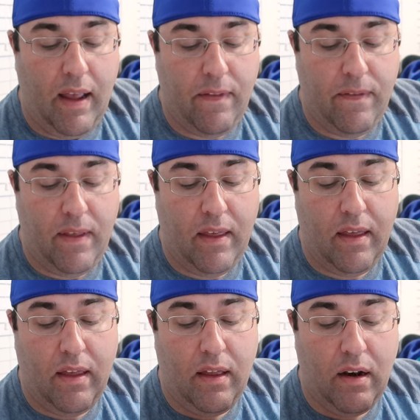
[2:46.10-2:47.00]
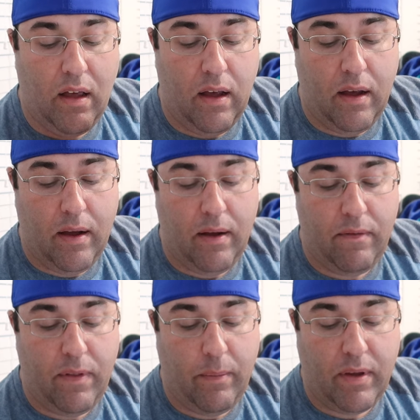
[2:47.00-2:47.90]
And then,
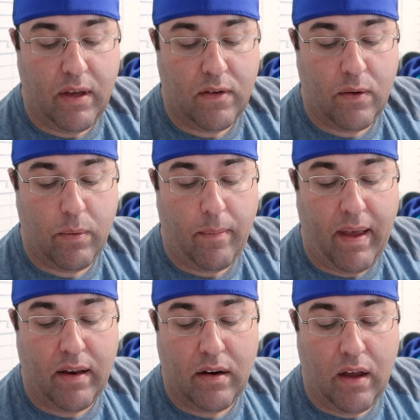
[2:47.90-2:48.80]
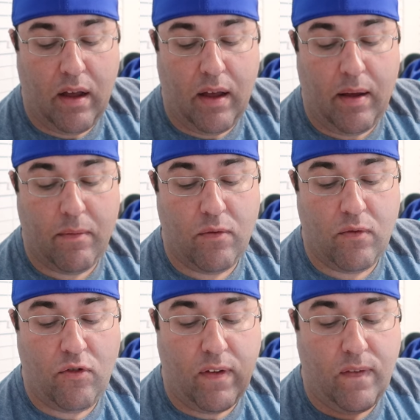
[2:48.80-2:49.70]
um, then we cut to where Matt um,
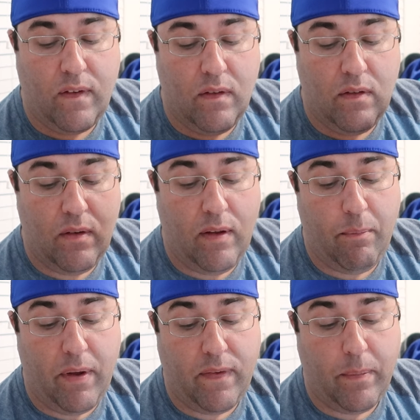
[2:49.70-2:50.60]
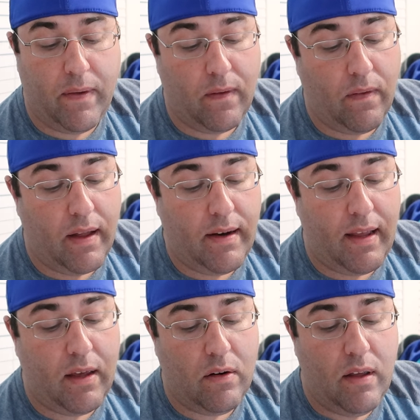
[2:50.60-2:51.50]
shuts, puts the place on
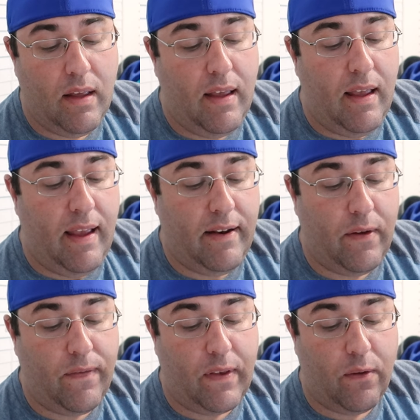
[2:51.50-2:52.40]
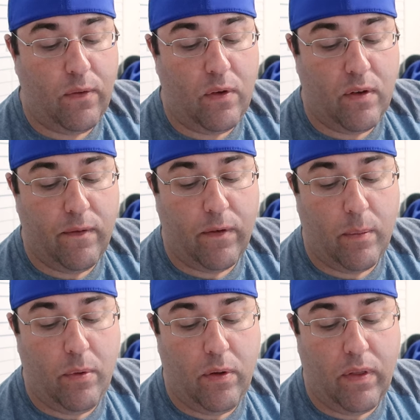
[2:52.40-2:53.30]
lockdown and tells Seekers to
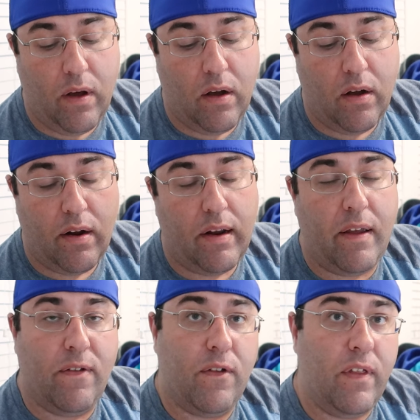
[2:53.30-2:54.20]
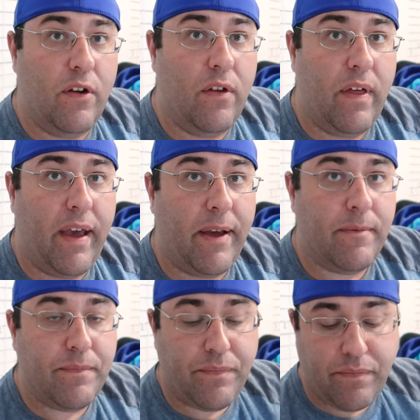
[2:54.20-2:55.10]
confirm who they are, and so they do
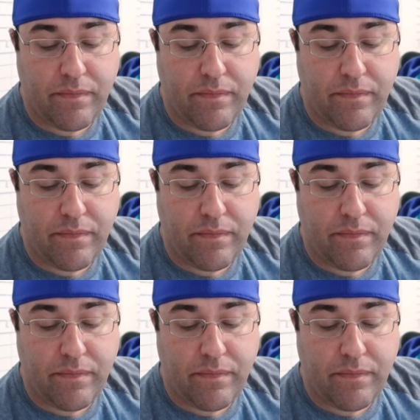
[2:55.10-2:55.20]
that.